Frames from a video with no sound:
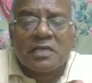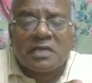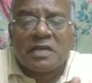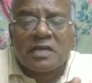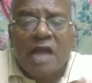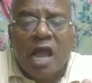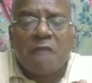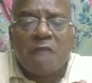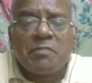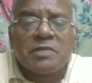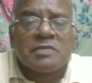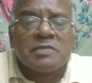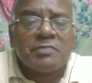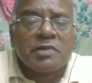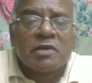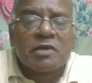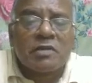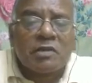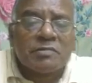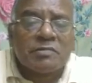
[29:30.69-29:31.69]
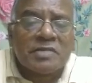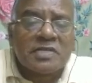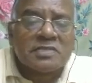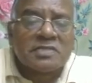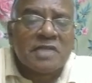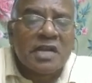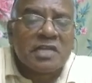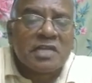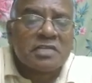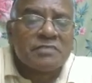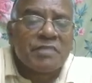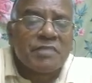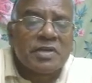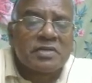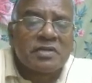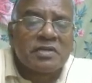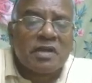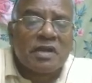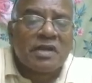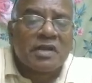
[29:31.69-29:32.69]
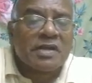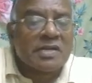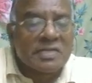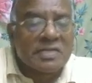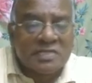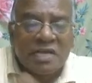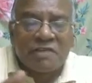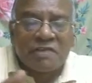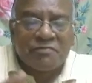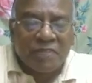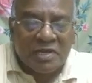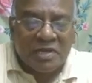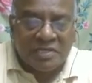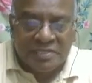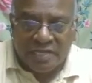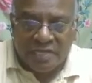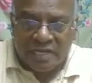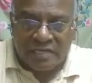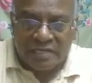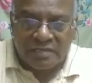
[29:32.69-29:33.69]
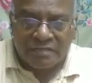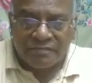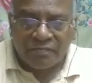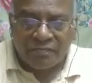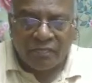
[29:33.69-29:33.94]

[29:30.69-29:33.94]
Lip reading: it happens because of dissatisfaction and a desire for change.